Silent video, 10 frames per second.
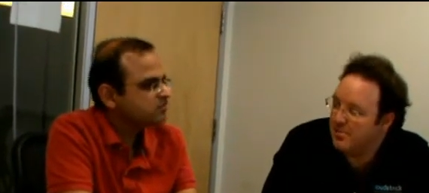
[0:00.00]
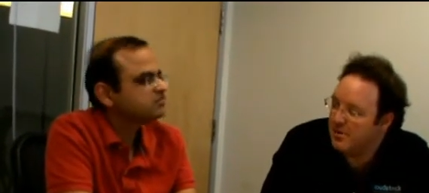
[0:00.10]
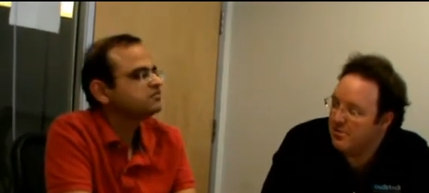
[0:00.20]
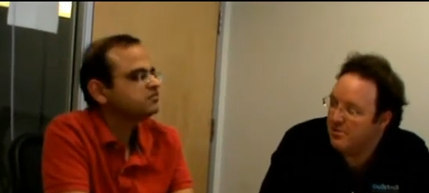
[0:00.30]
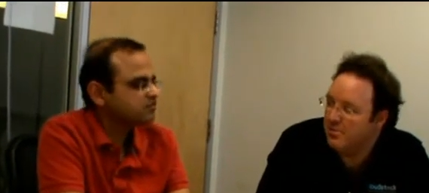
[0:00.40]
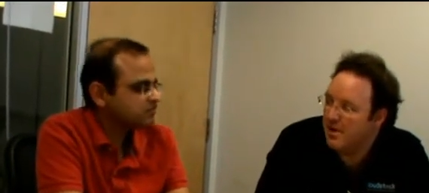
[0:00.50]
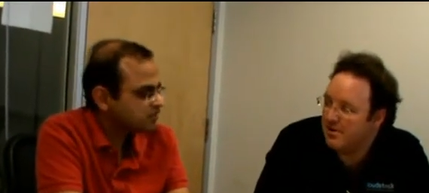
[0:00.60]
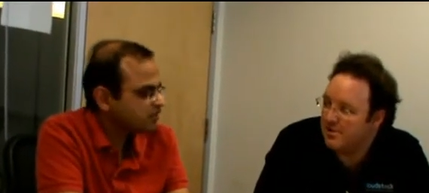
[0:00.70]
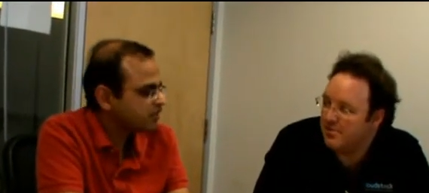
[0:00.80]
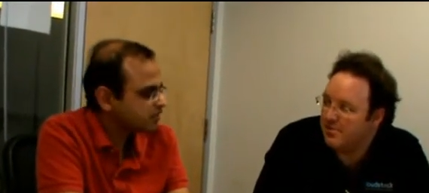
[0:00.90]
Speaker 1: up a new load
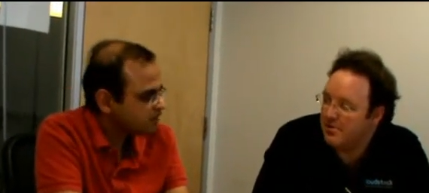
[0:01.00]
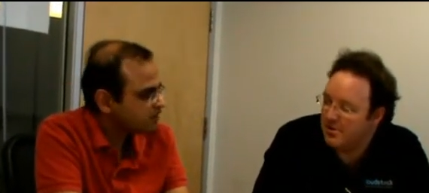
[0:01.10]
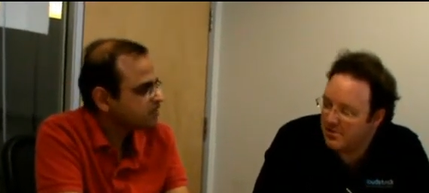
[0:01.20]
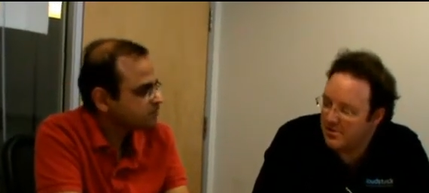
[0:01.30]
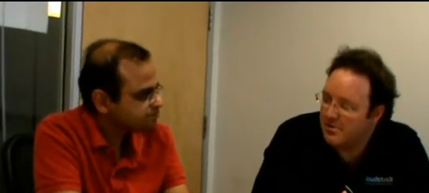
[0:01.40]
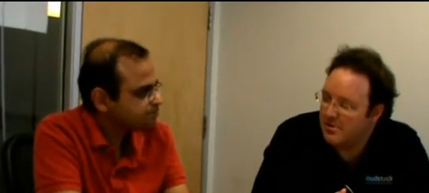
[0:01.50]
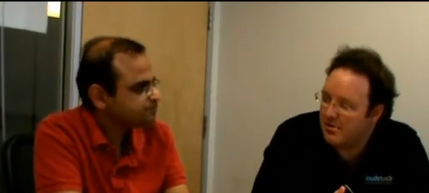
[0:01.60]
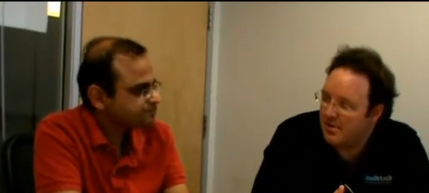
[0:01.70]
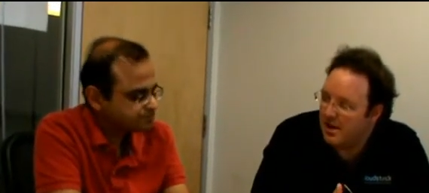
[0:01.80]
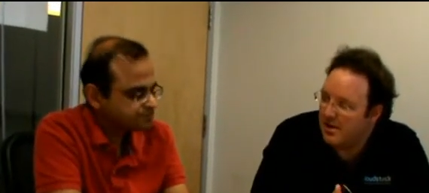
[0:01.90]
balancer for you.
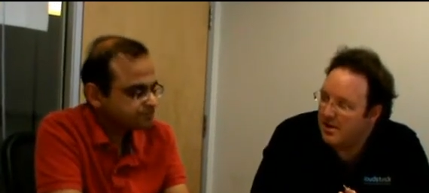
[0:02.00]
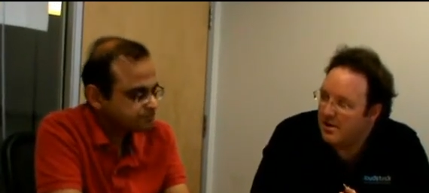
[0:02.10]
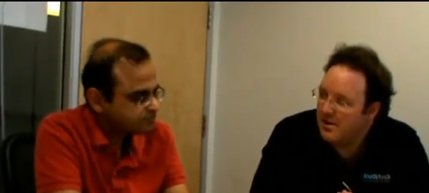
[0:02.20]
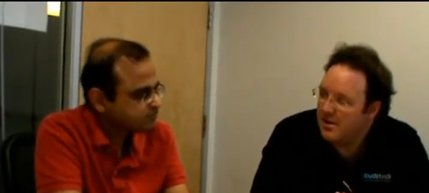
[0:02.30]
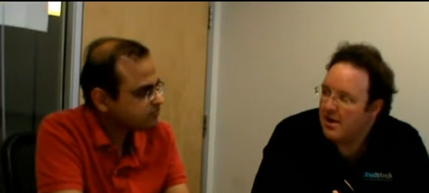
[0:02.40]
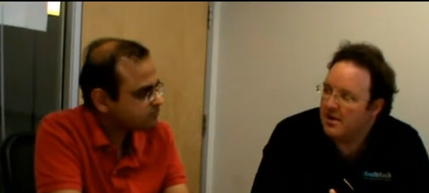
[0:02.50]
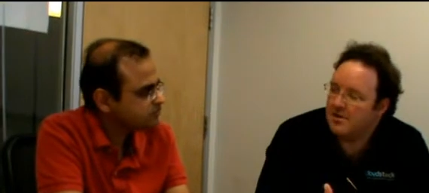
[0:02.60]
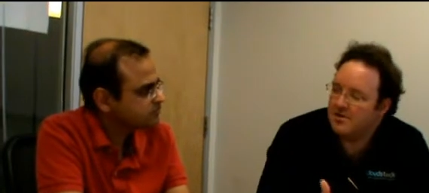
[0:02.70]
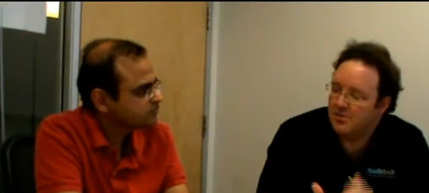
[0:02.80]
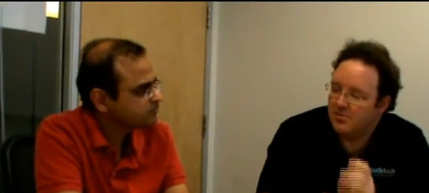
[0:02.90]
Okay,
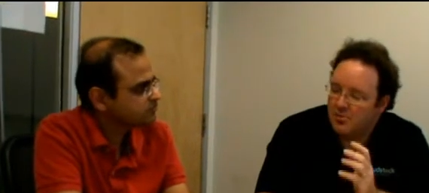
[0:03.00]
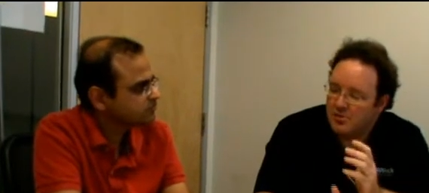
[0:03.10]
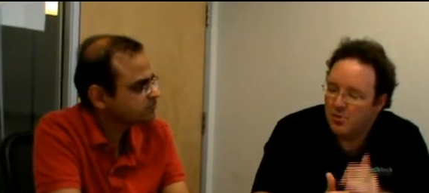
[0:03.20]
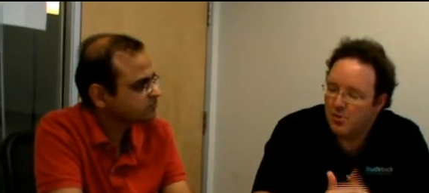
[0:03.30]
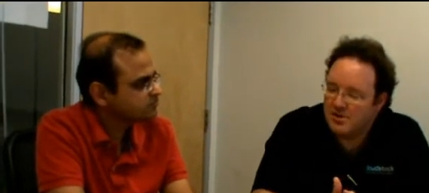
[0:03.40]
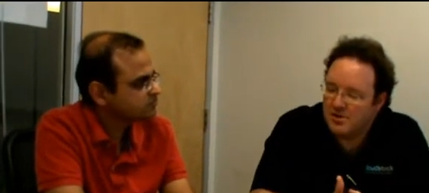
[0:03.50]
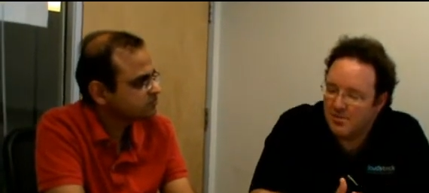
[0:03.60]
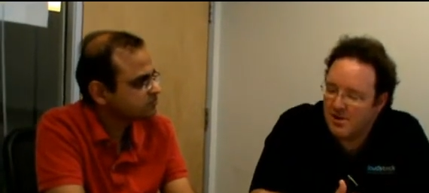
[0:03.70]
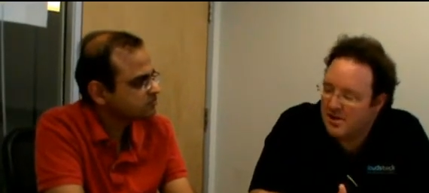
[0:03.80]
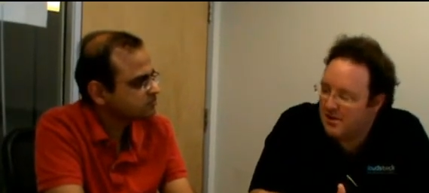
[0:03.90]
and so, so what's
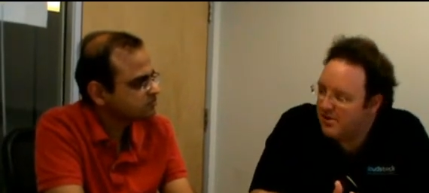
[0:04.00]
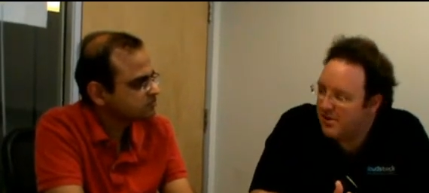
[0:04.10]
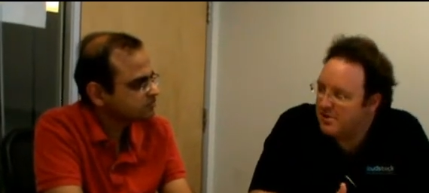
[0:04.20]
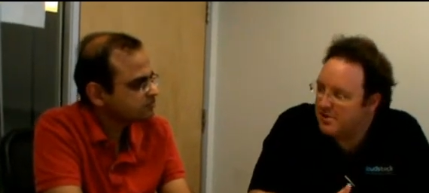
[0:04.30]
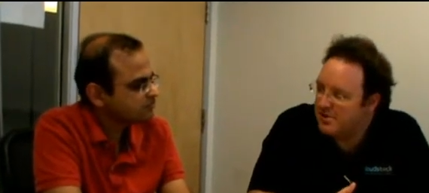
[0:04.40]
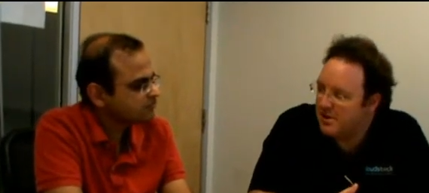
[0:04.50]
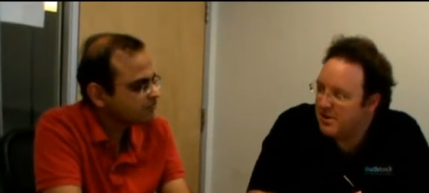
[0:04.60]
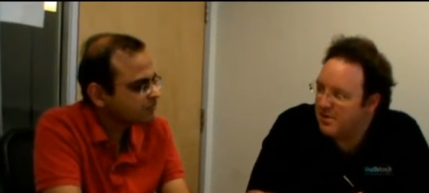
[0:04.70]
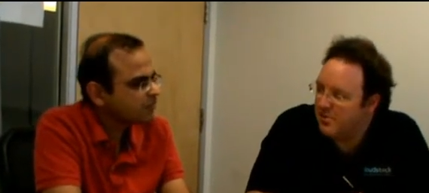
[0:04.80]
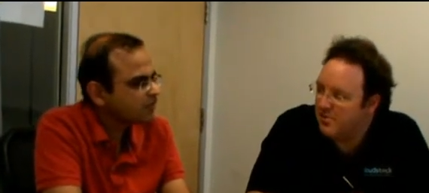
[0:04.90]
some of the difference
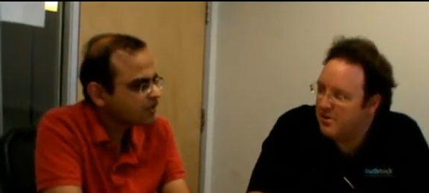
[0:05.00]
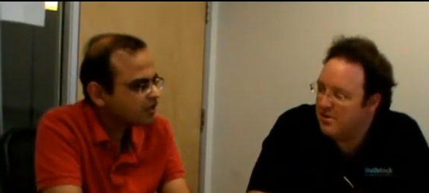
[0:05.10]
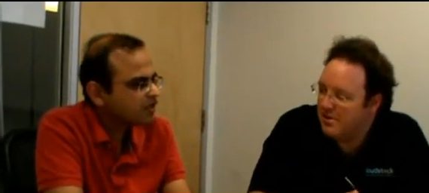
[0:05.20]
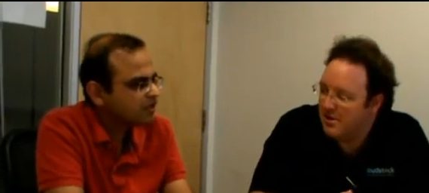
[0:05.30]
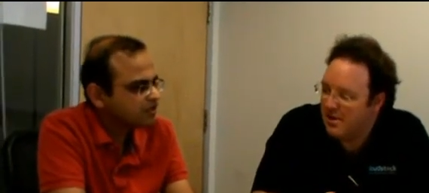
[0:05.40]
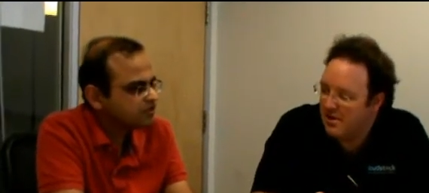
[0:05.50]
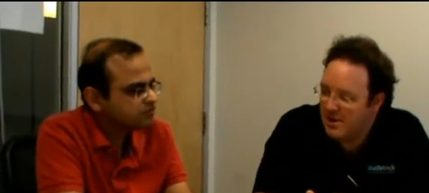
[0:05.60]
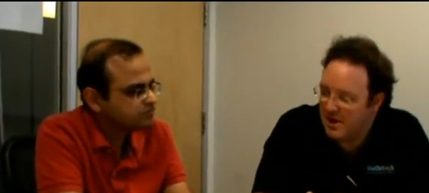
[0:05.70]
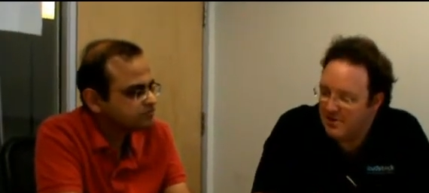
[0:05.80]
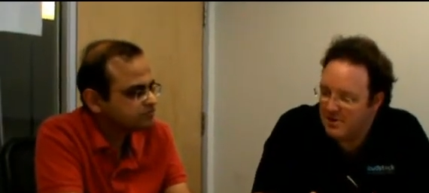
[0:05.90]
uh, with, I
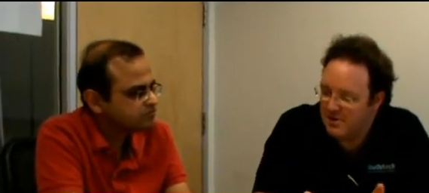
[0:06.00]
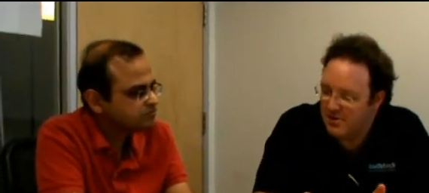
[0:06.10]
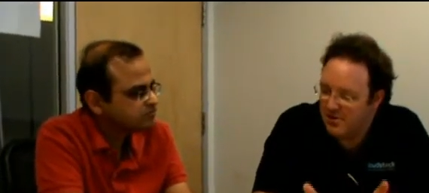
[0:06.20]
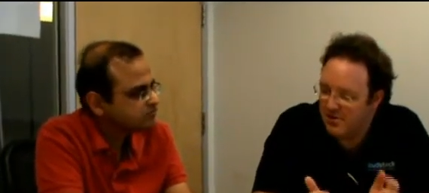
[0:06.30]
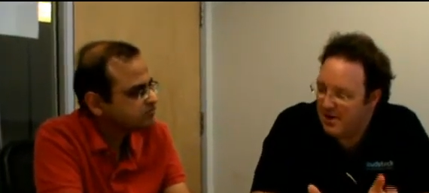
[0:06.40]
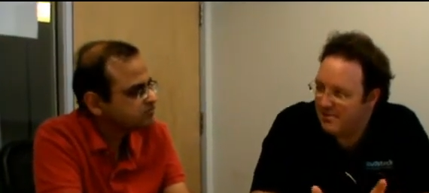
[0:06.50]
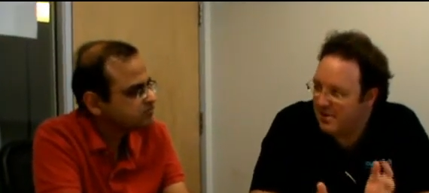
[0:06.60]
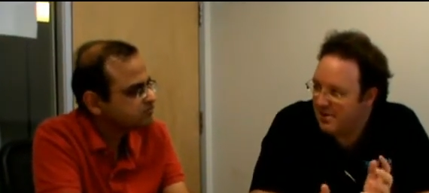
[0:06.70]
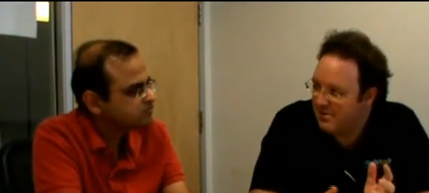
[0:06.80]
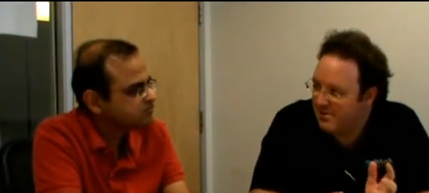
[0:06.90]
mean, obviously you don't
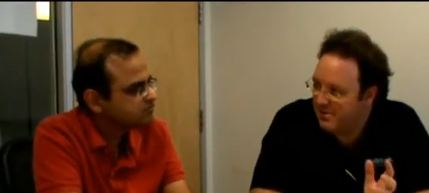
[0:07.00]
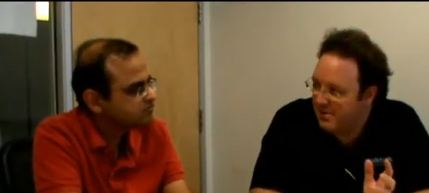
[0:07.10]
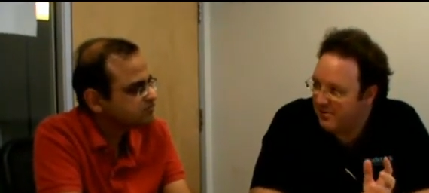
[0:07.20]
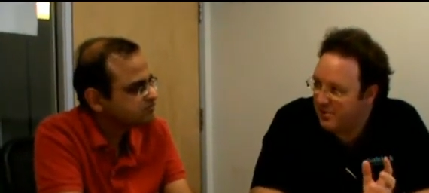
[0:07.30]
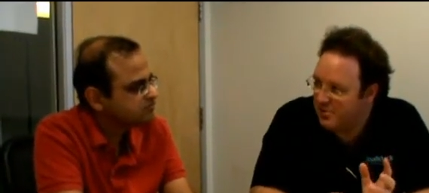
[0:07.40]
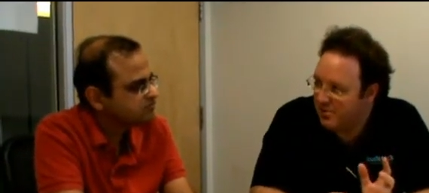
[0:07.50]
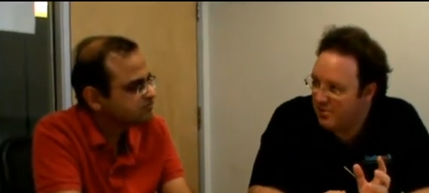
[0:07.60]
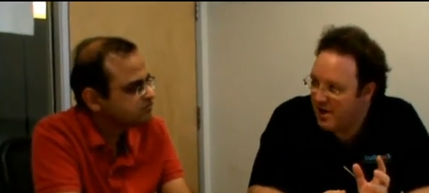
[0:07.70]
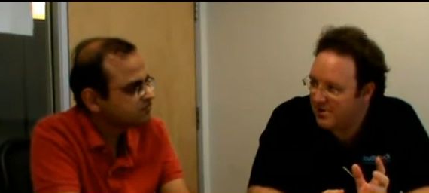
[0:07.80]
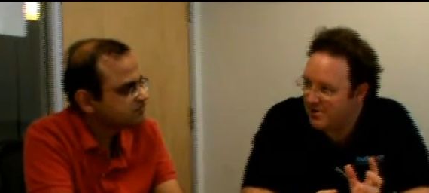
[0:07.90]
have the, the
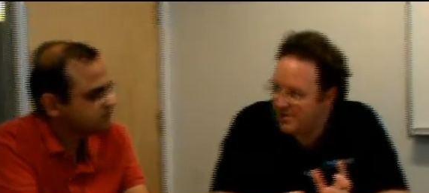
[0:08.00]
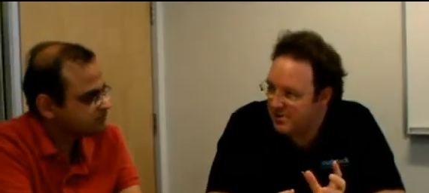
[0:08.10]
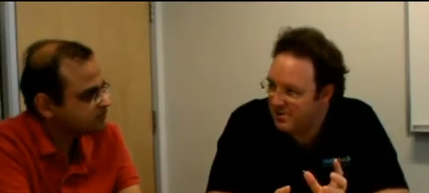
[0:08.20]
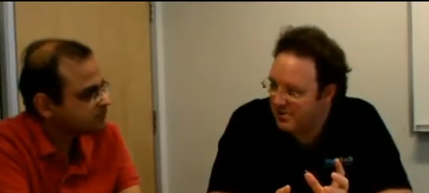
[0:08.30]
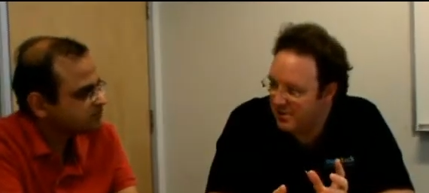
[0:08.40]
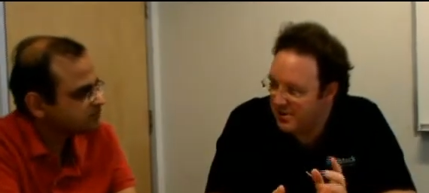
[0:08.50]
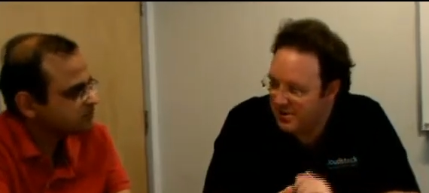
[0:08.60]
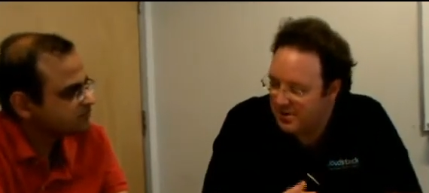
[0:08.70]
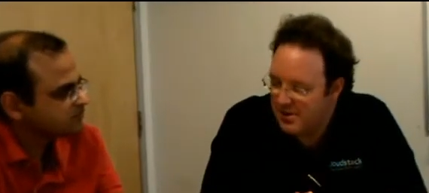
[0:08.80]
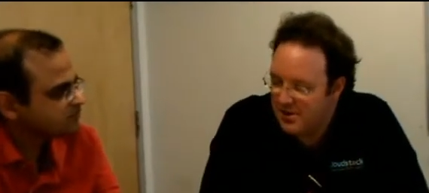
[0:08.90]
virtual router that you do with,